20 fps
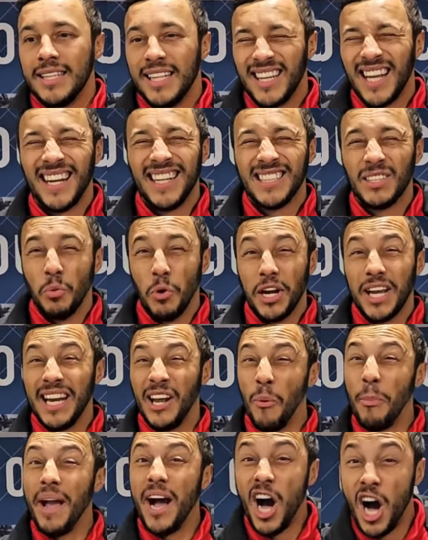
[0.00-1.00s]
they need to work a
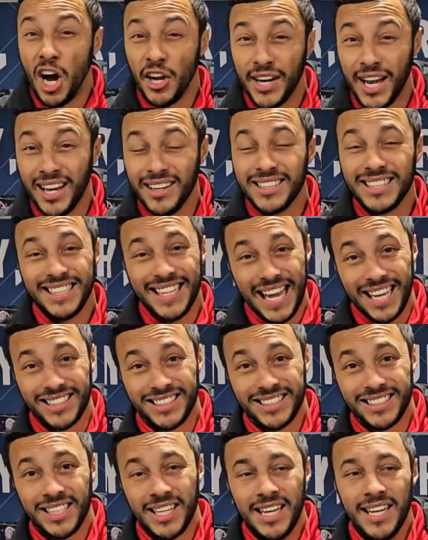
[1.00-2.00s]
little bit harder?
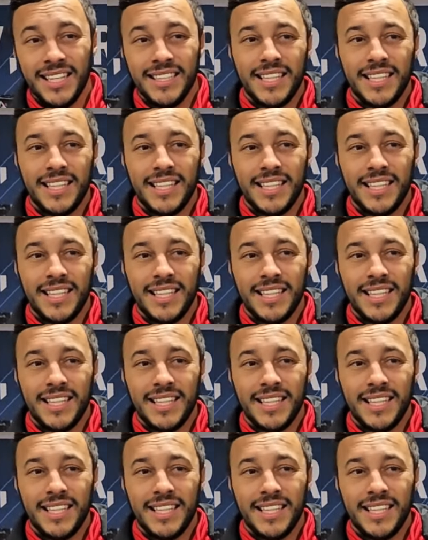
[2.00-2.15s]
Yes.